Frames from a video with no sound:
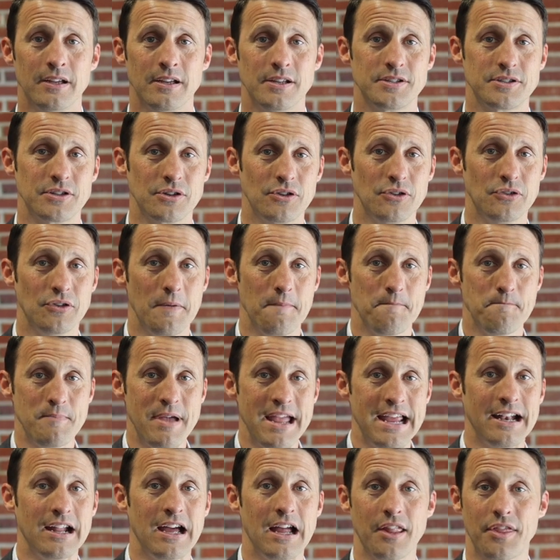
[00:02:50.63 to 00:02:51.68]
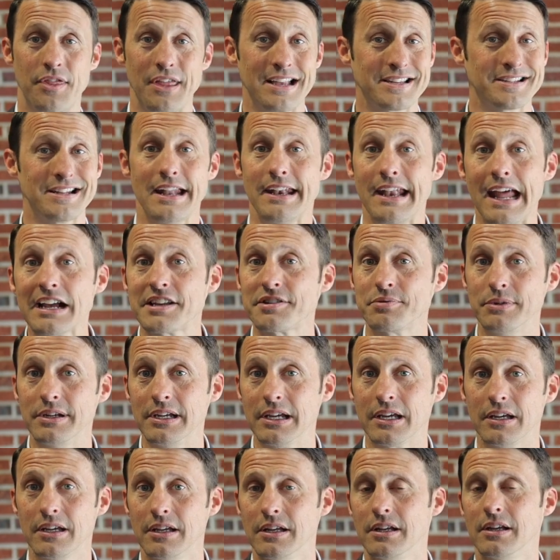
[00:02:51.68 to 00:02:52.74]
So May 9th. That's not next
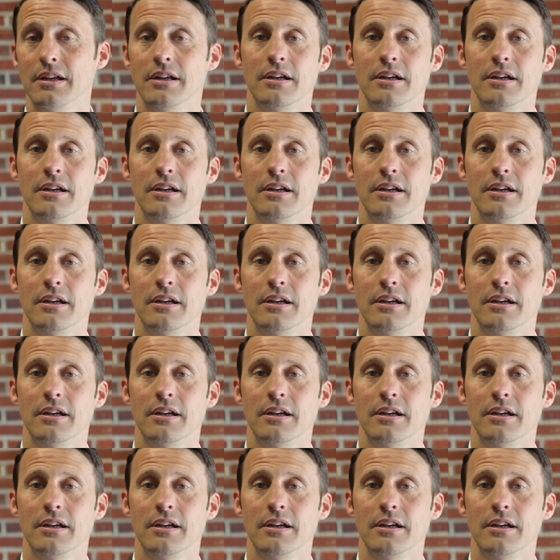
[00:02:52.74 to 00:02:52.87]
week.